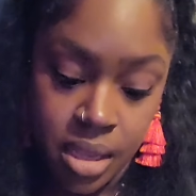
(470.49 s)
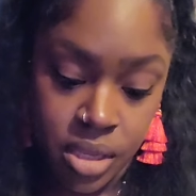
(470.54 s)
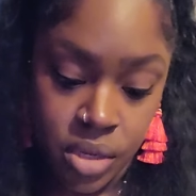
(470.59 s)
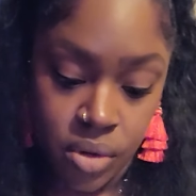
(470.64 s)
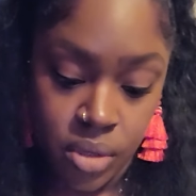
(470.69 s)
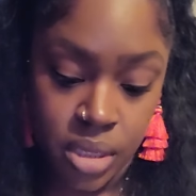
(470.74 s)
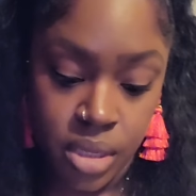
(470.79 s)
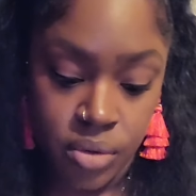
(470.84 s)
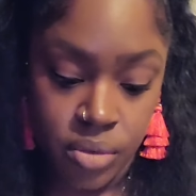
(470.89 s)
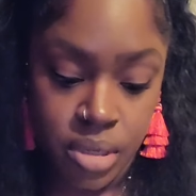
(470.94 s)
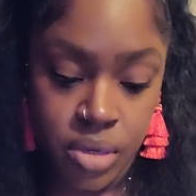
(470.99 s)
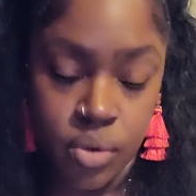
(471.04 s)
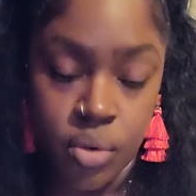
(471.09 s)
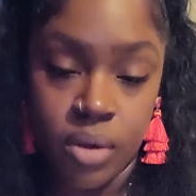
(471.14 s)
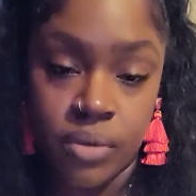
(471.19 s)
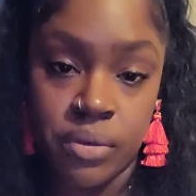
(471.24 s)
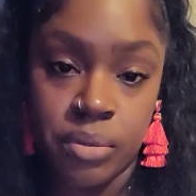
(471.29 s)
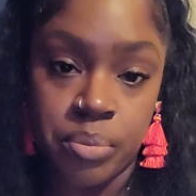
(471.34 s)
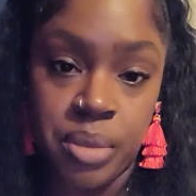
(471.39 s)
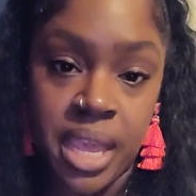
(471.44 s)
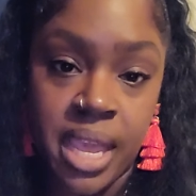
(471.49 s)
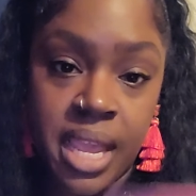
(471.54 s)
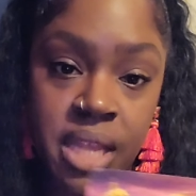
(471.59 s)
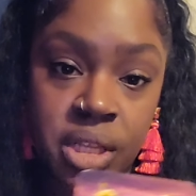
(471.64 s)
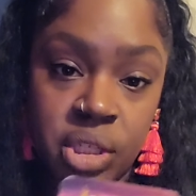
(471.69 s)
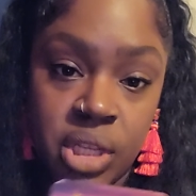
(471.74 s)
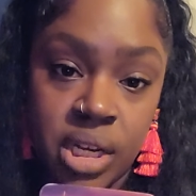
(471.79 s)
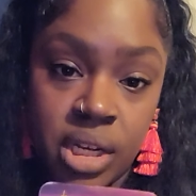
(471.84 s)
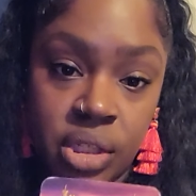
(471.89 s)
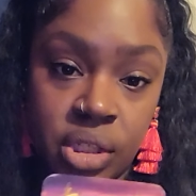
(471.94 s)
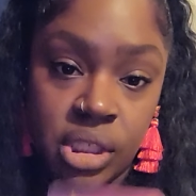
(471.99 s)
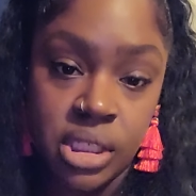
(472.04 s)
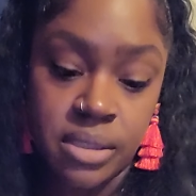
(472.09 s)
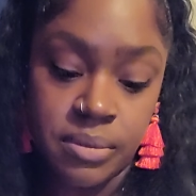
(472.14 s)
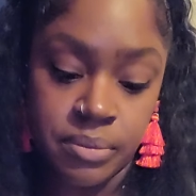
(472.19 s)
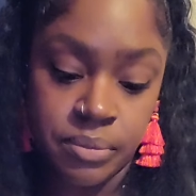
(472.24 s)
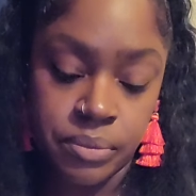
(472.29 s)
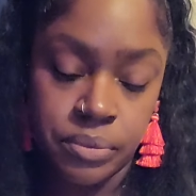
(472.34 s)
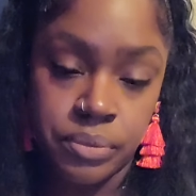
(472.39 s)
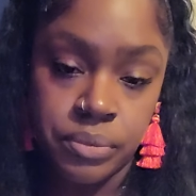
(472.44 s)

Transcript: You're literally going from page energy